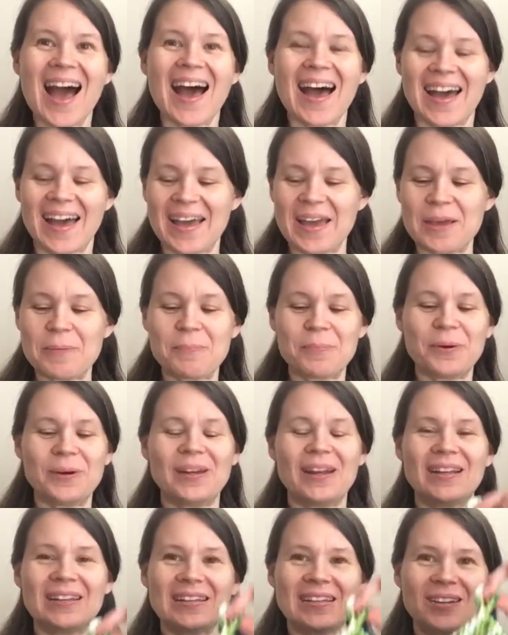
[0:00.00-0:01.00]
I
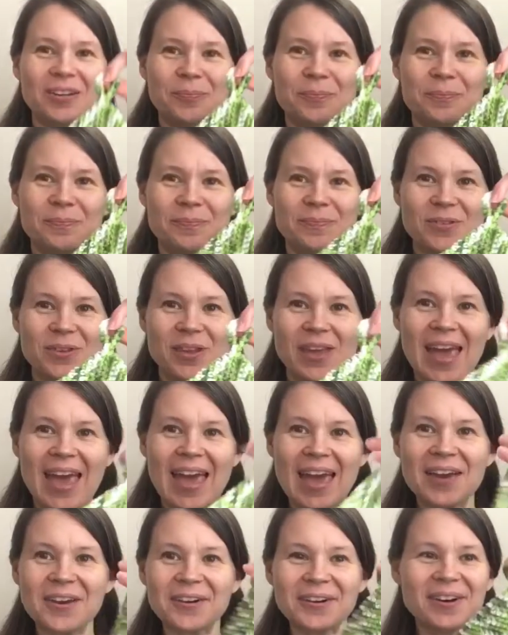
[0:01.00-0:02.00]
put a little
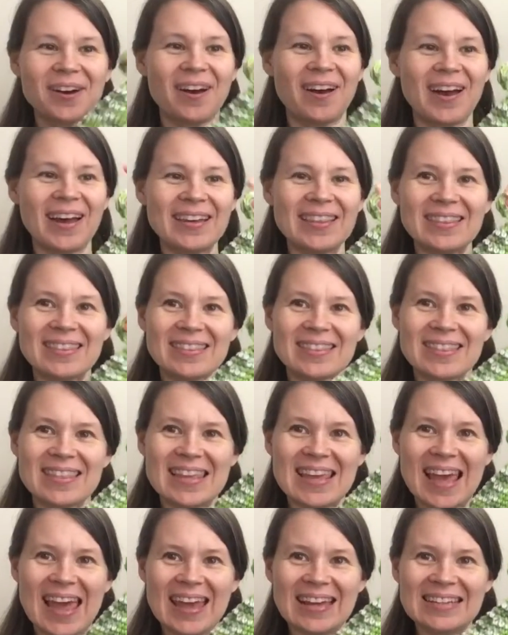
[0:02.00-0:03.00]
hanger on
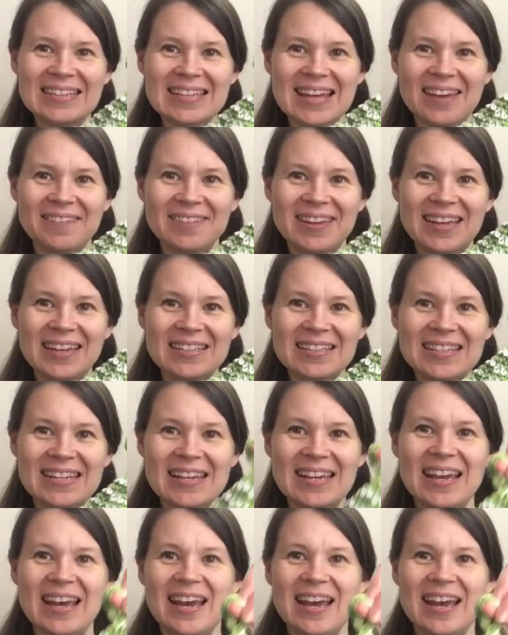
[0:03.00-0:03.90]
the end of it,